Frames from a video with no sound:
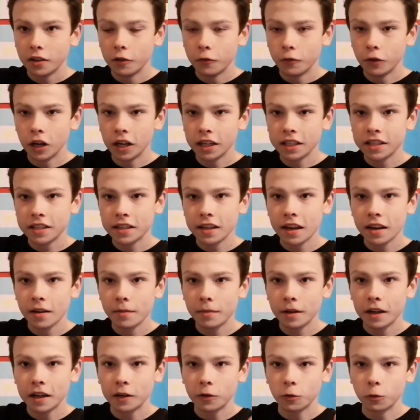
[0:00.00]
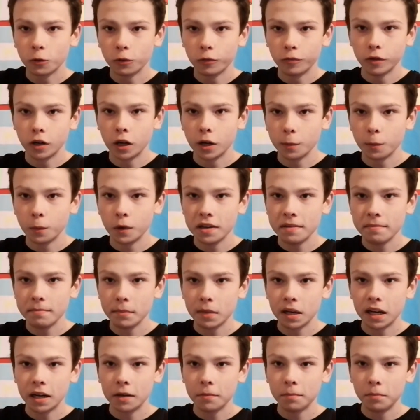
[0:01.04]
the right centre back or the right
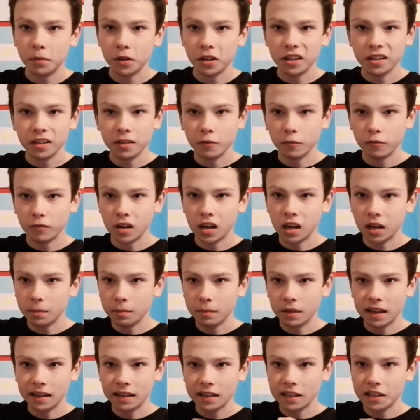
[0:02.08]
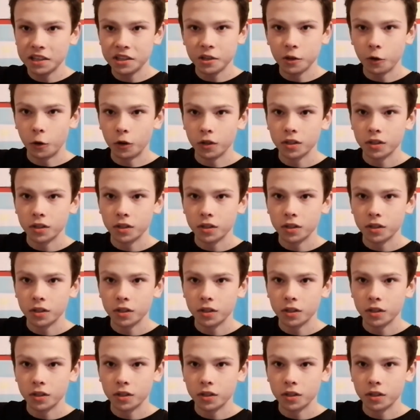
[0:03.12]
wing back, but the right back is